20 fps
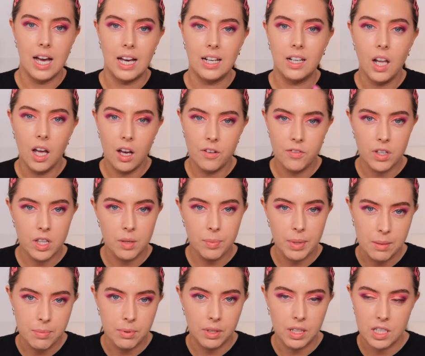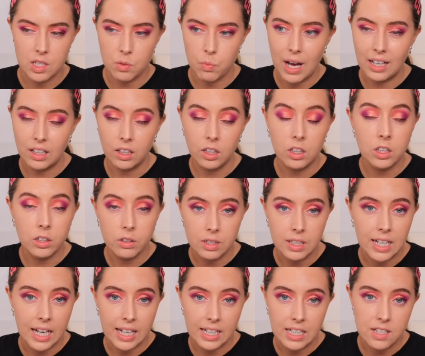And a lot of other people as well,
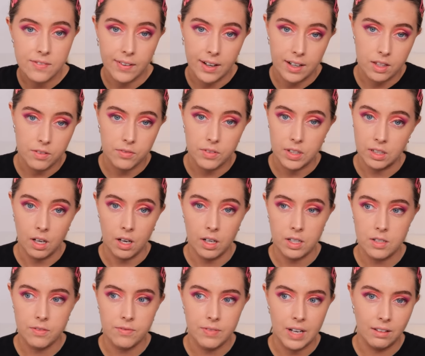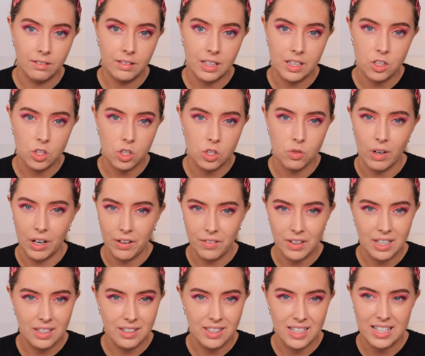including Annie's father Vinod, found this just
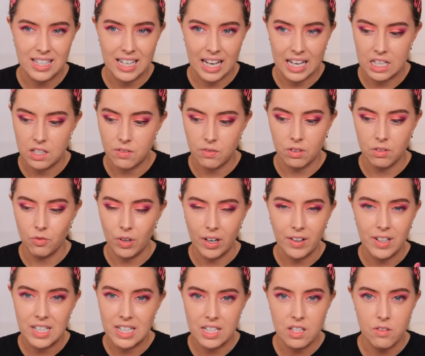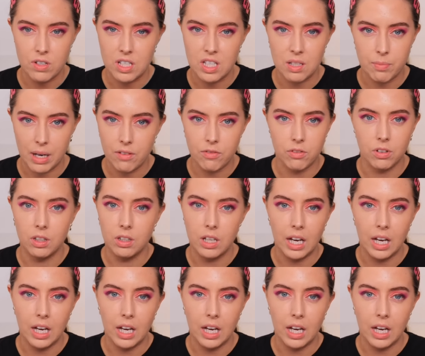very distasteful, very disrespectful